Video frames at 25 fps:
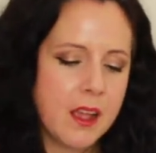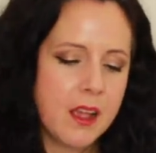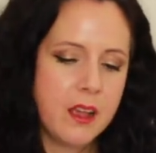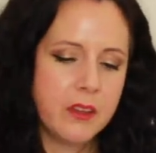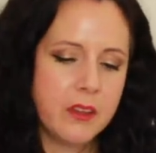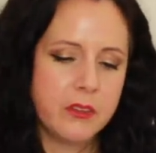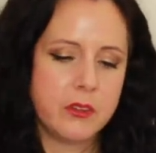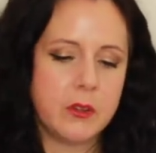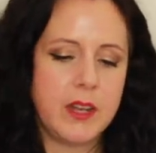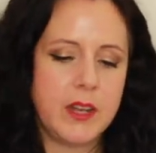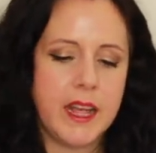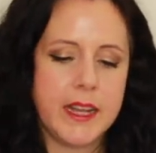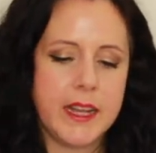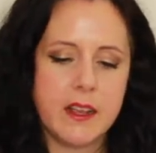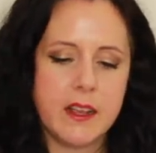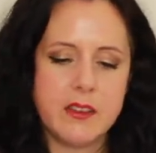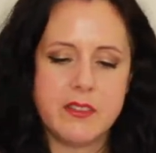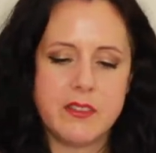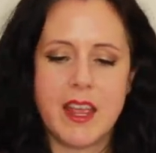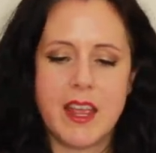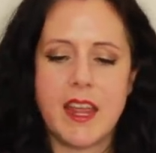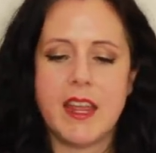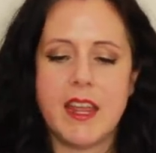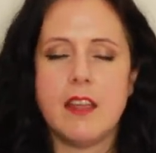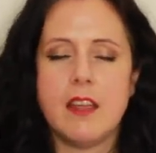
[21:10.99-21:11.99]
So like I
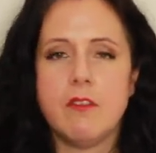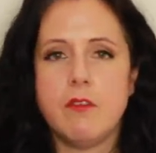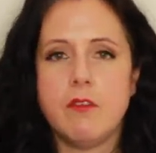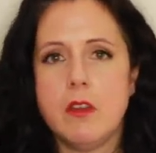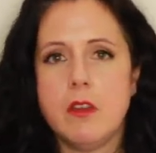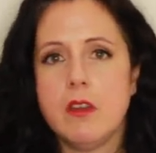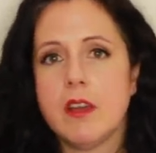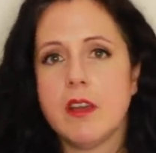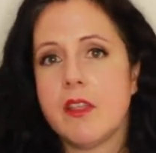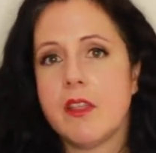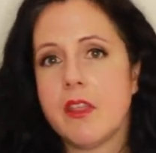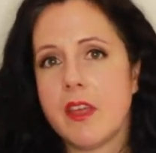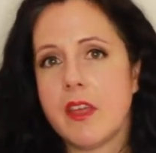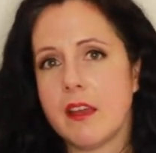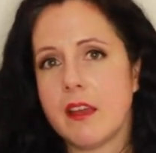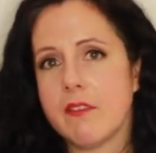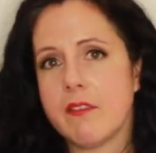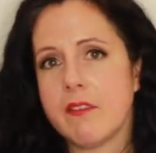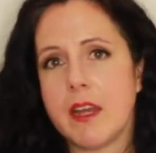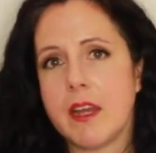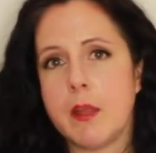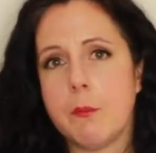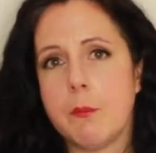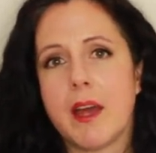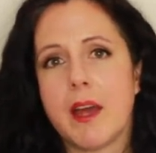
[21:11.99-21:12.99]
say, if you can think of
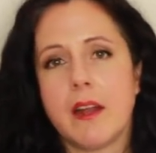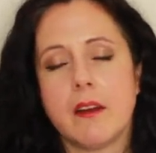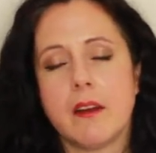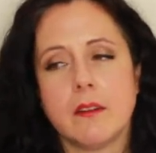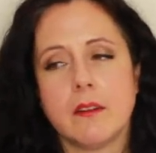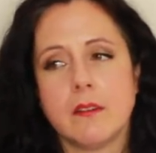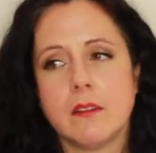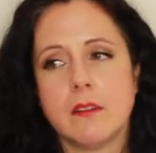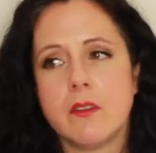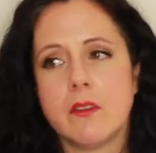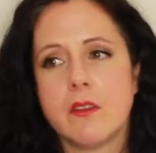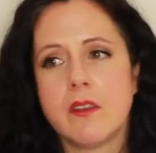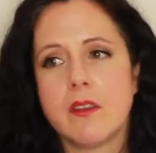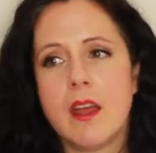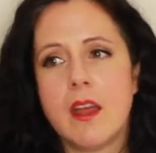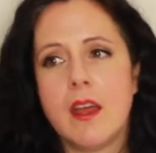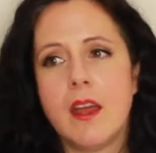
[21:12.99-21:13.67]
any patterns,